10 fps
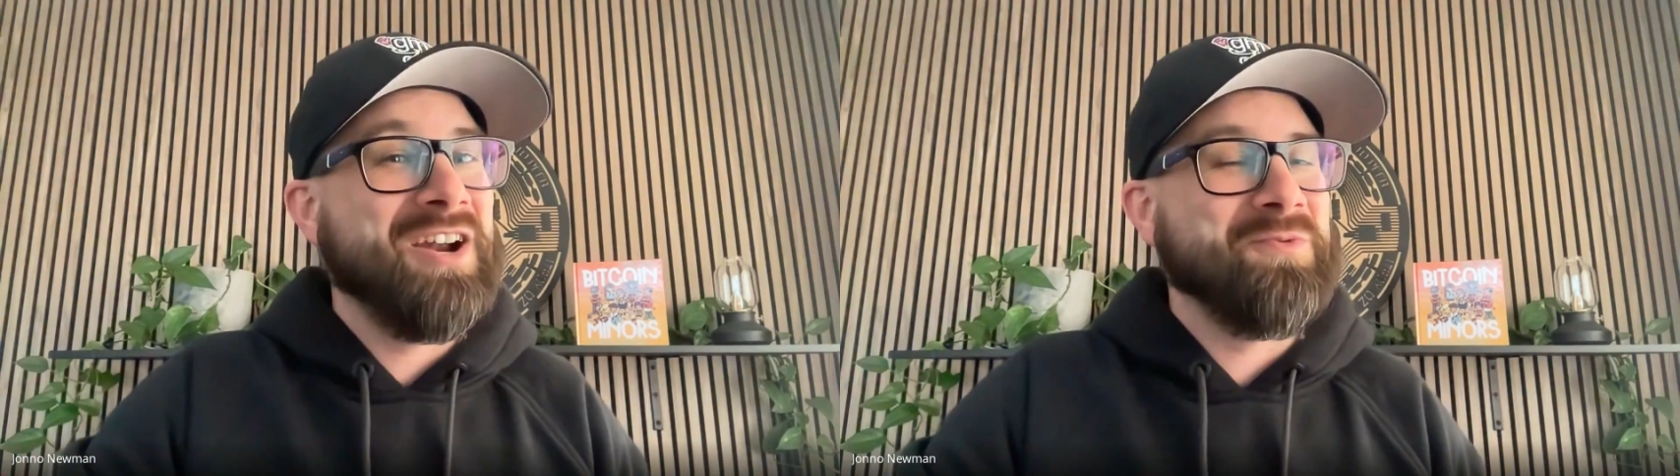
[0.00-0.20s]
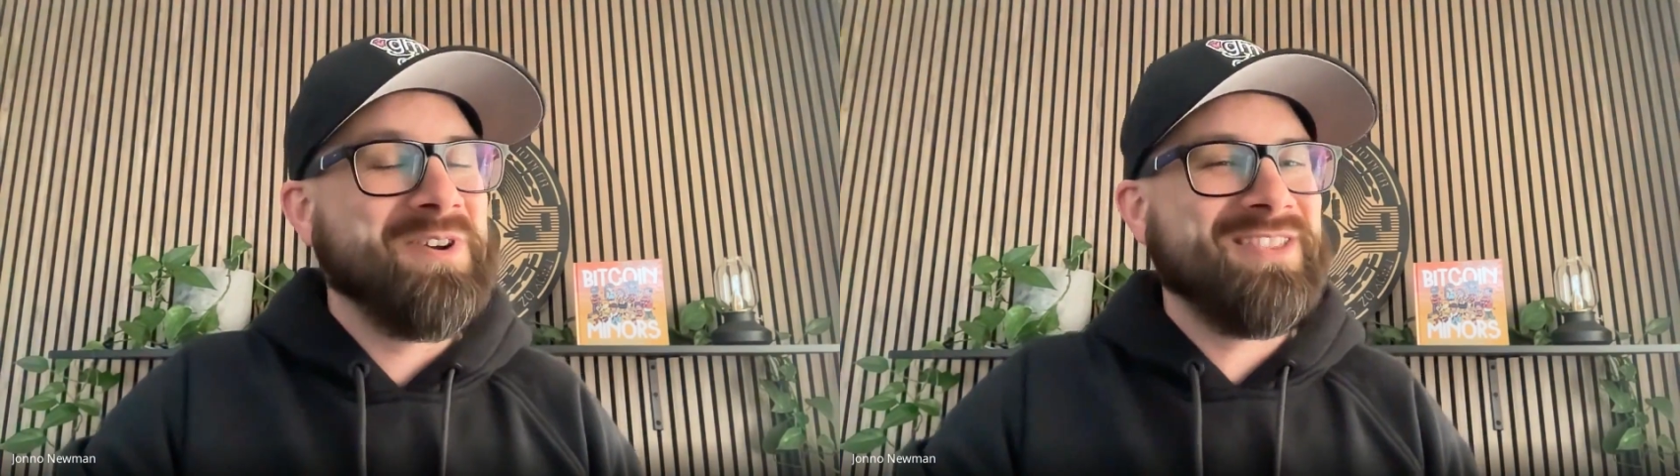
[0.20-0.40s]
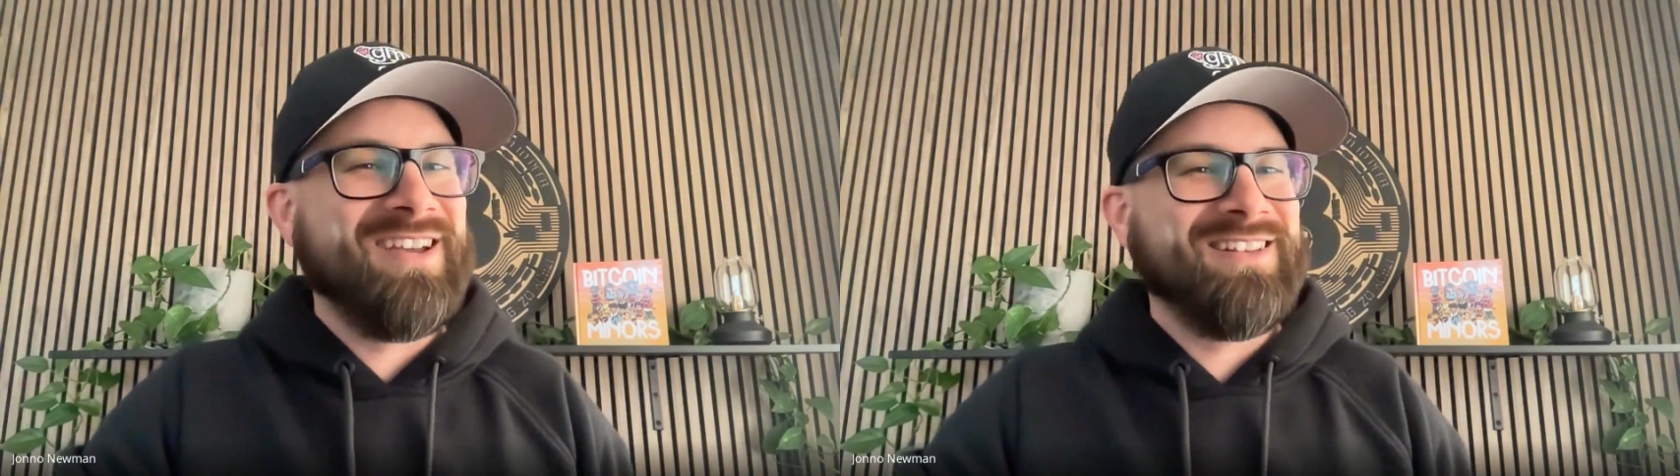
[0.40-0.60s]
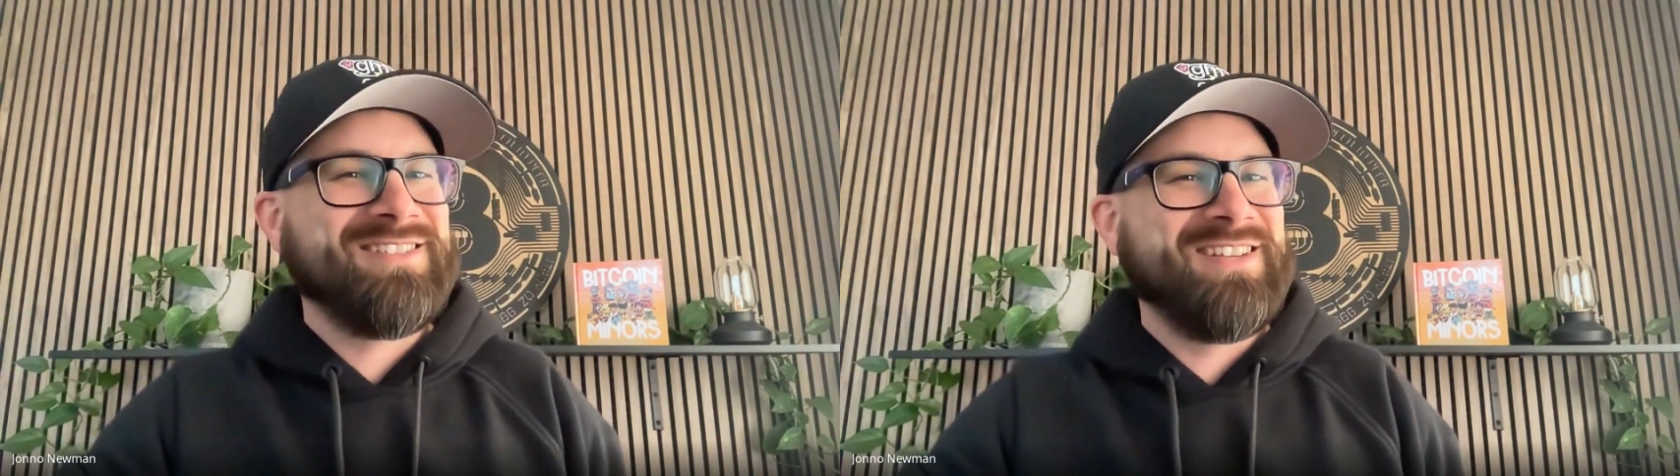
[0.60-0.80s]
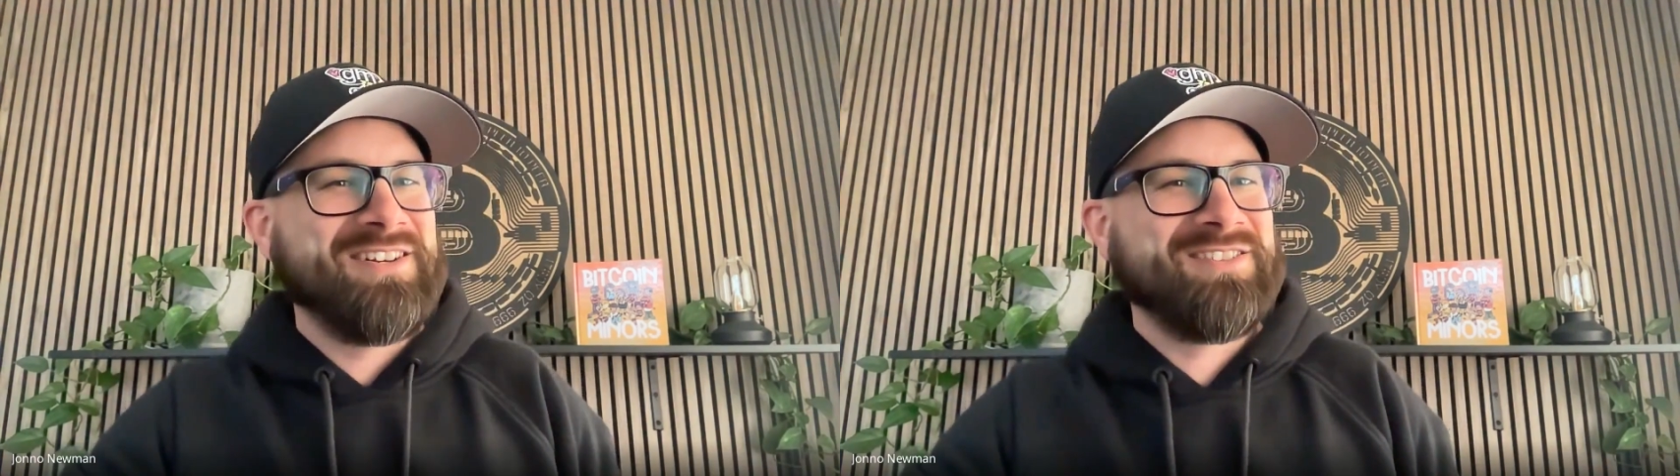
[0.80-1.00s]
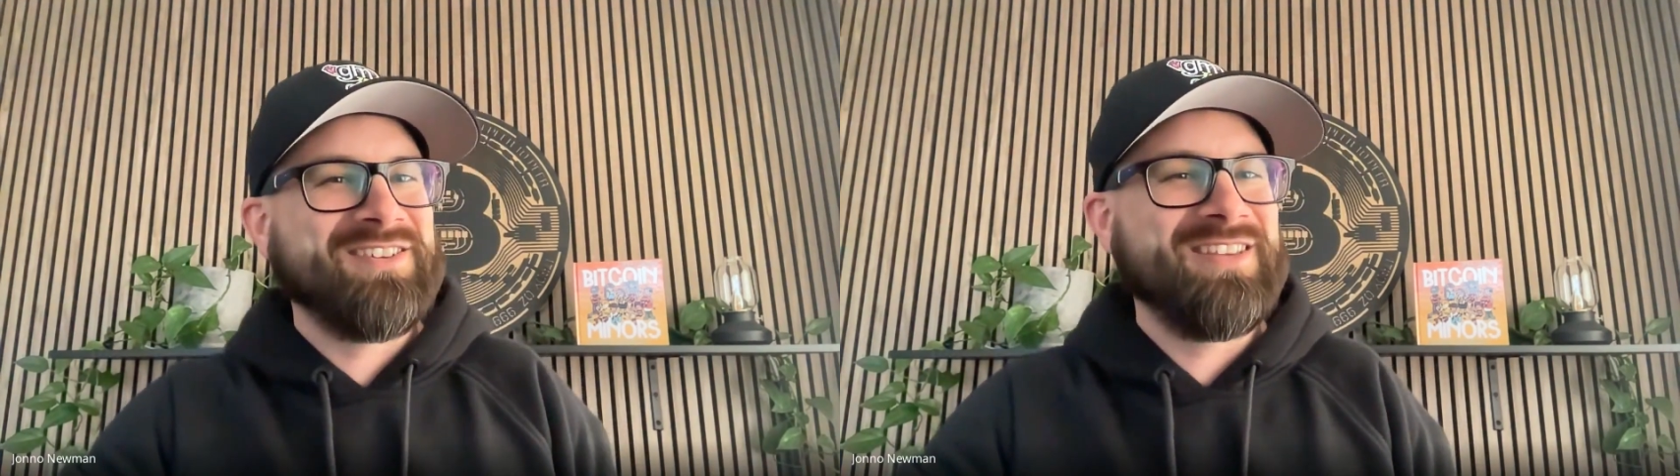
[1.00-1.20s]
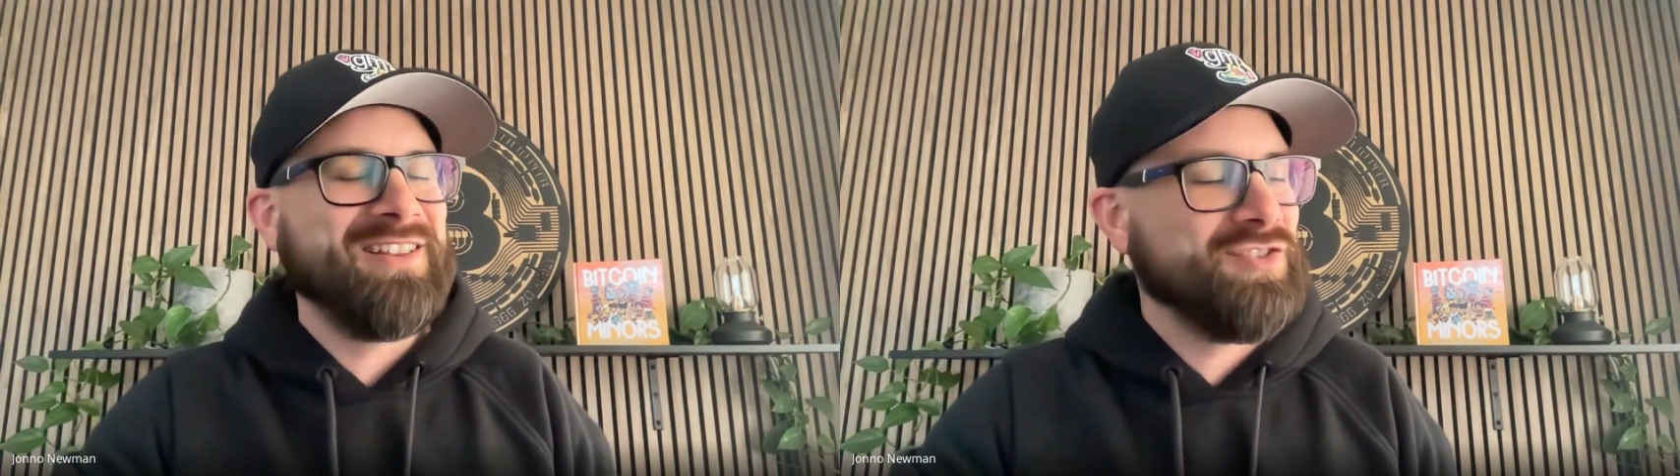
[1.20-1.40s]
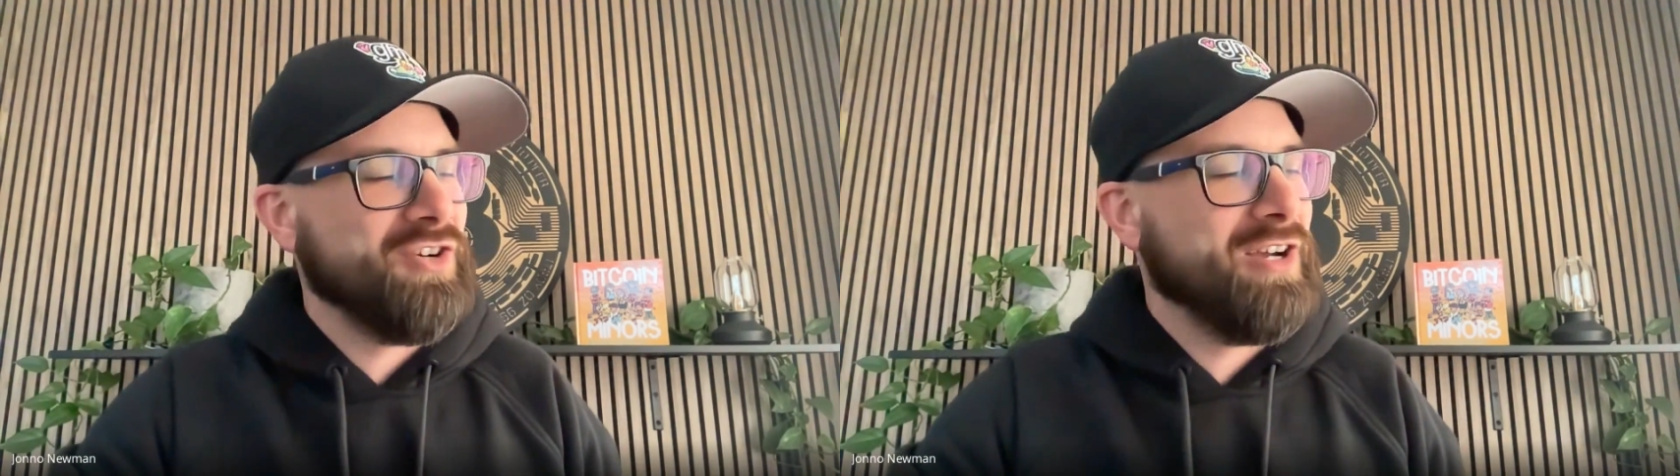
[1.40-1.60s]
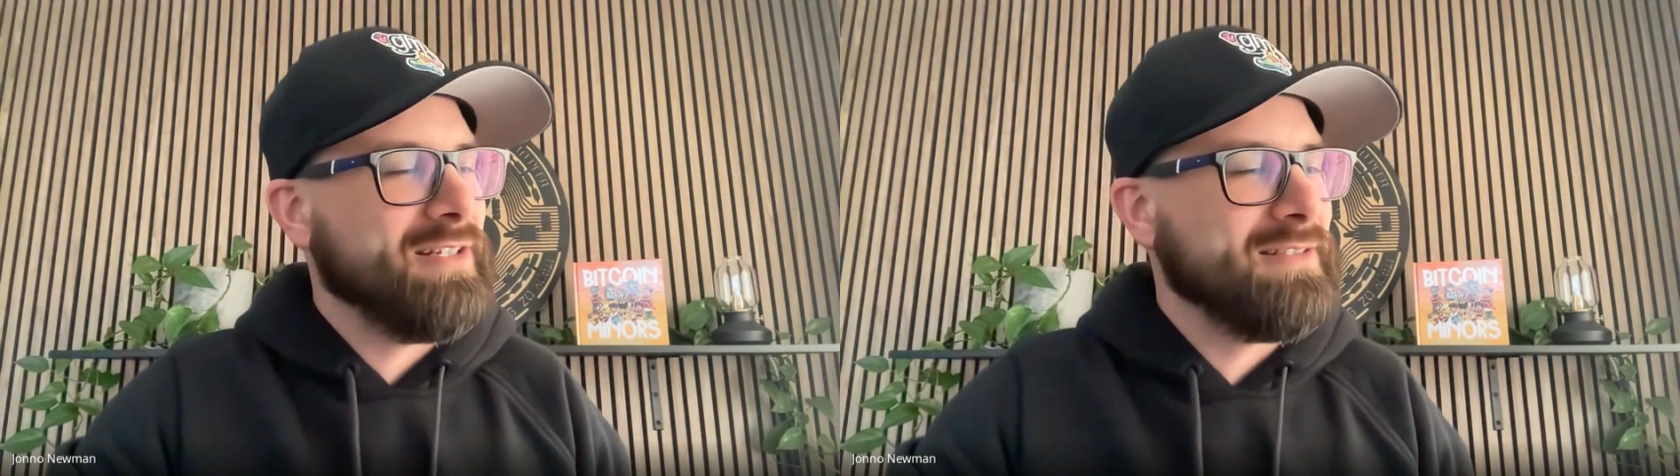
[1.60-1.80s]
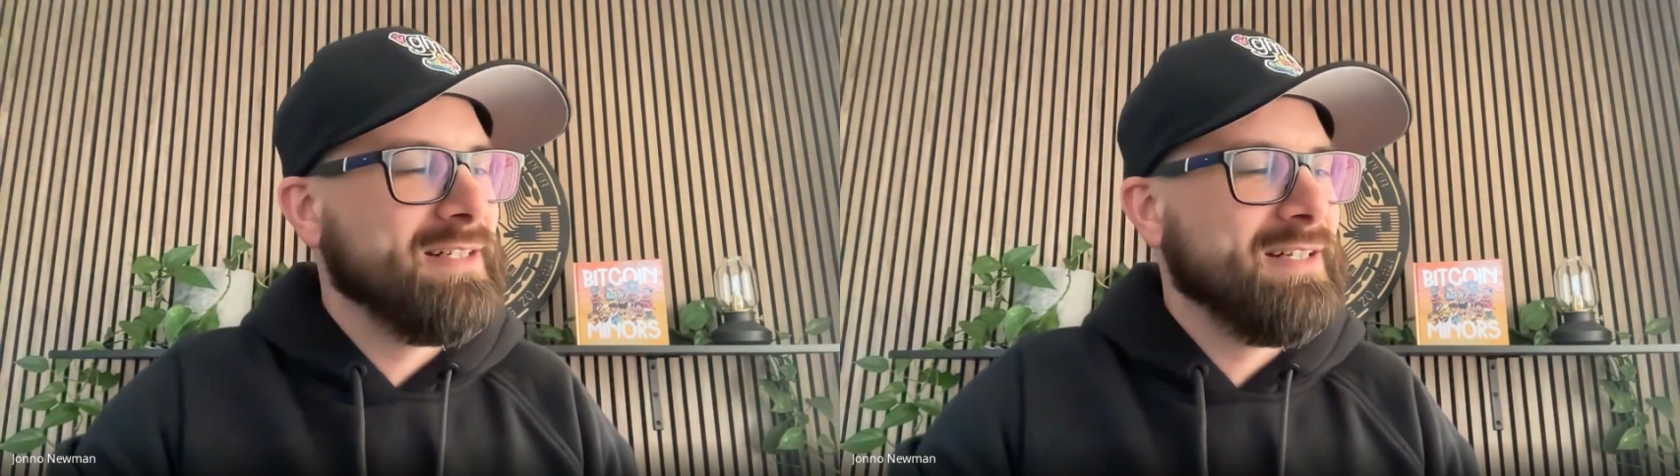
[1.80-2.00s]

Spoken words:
with and sent to the illustrator.